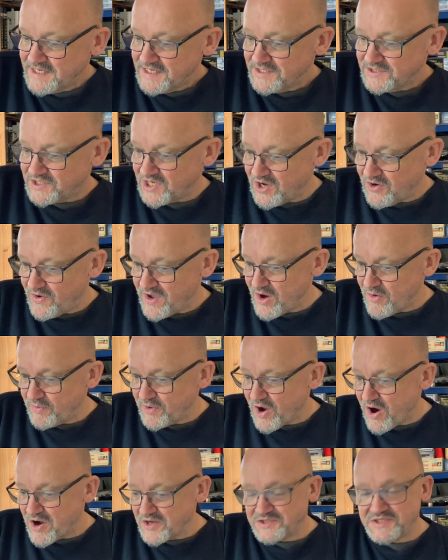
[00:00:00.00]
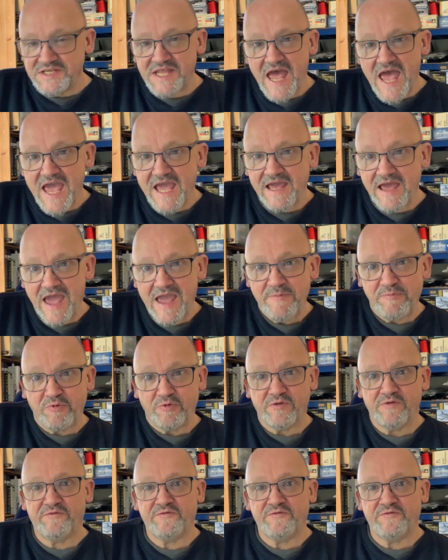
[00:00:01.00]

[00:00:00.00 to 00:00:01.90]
So here we are today, April the